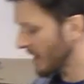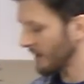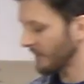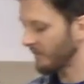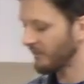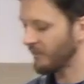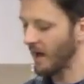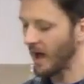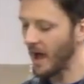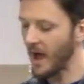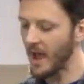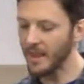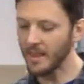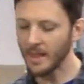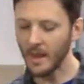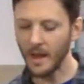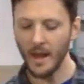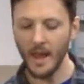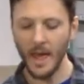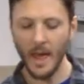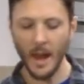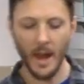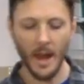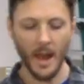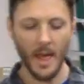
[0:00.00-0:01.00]
to find in an
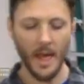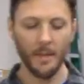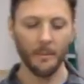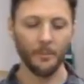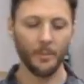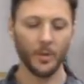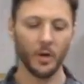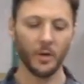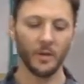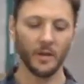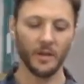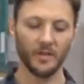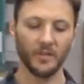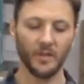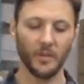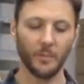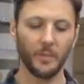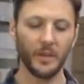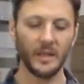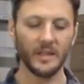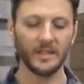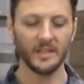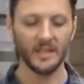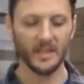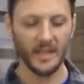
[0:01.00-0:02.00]
NNN boot is the
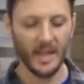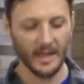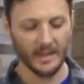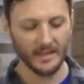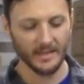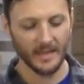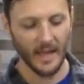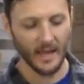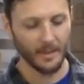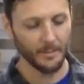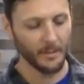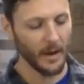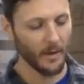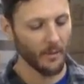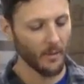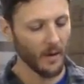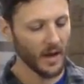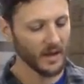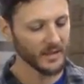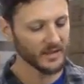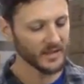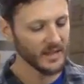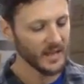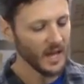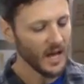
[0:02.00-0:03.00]
BC X10 by
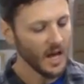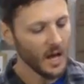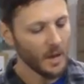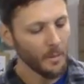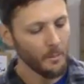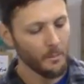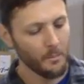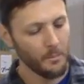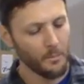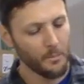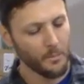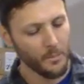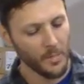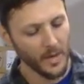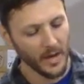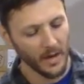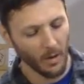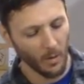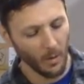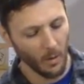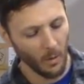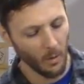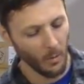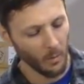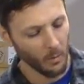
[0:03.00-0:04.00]
Rossi. Big
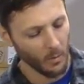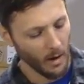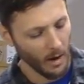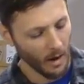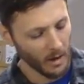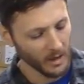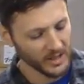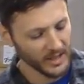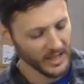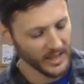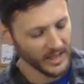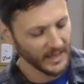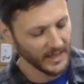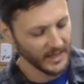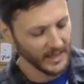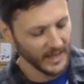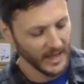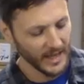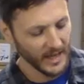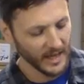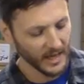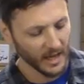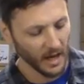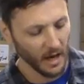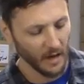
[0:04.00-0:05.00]
old
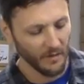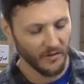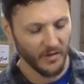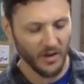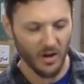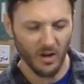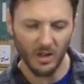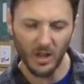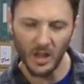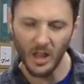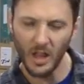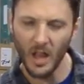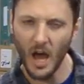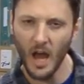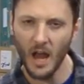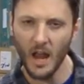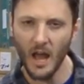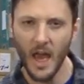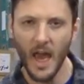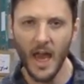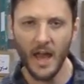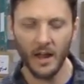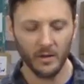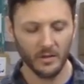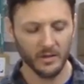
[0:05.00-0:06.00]
articulating cuff here, a lot of
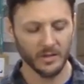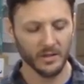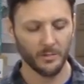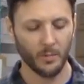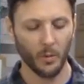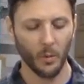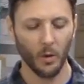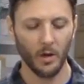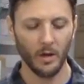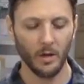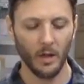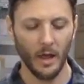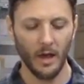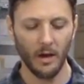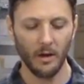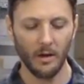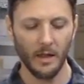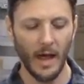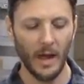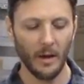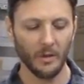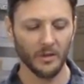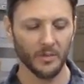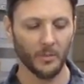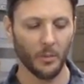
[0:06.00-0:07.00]
ankle support, a lot of
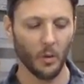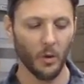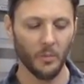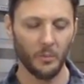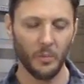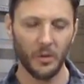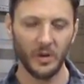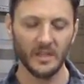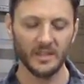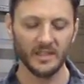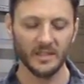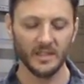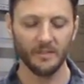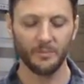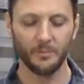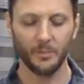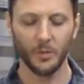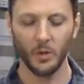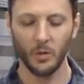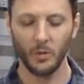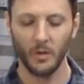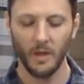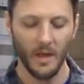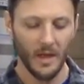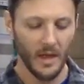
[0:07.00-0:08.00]
lateral support, pretty stiff
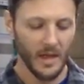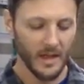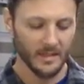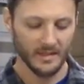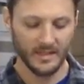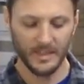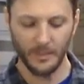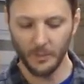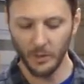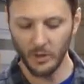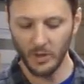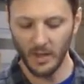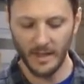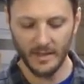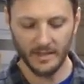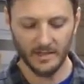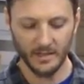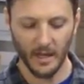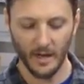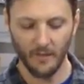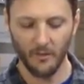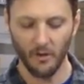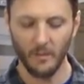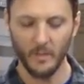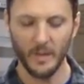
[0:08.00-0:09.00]
boot, zippered lace
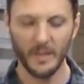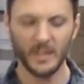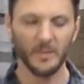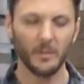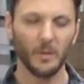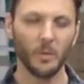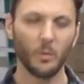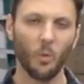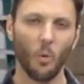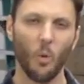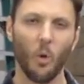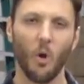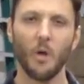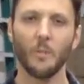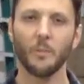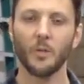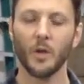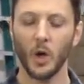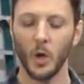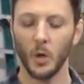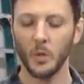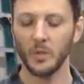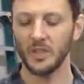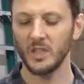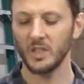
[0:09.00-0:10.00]
cover, meant to be warm,
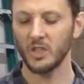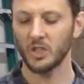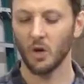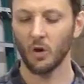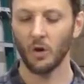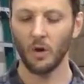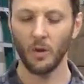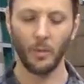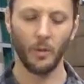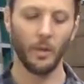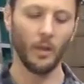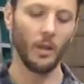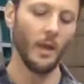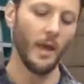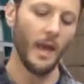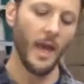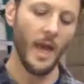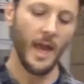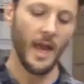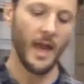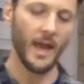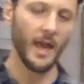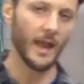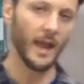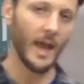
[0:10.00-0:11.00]
cozy, durable,
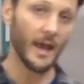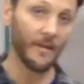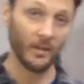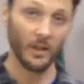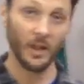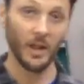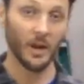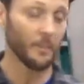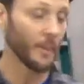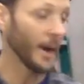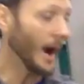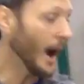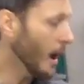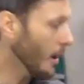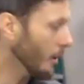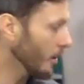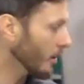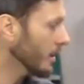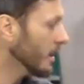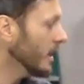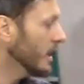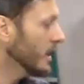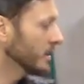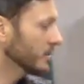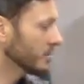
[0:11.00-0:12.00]
and have a lot of
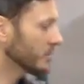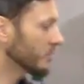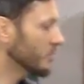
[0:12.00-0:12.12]
power to